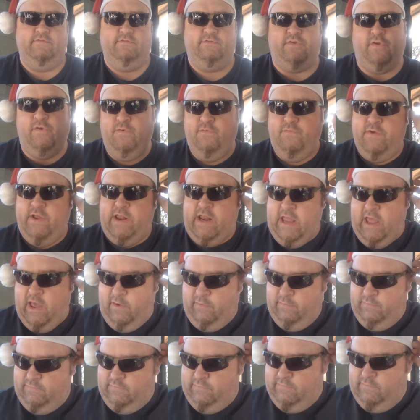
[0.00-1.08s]
2
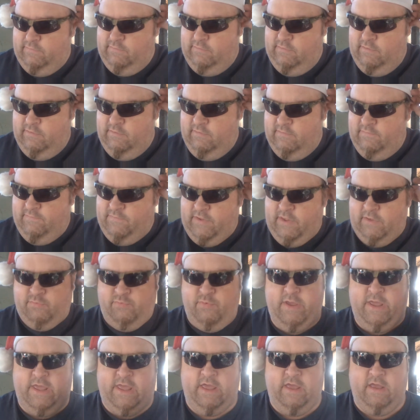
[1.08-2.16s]
videos for this
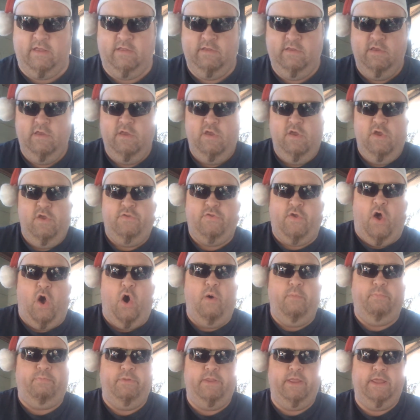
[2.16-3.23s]
weekend. So
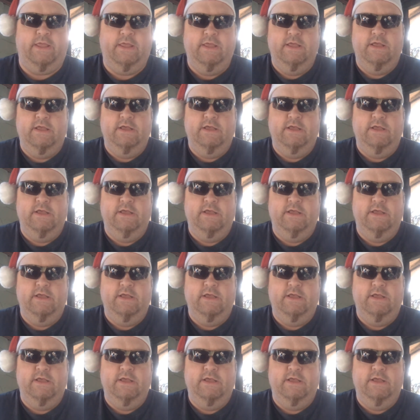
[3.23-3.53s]
hopefully,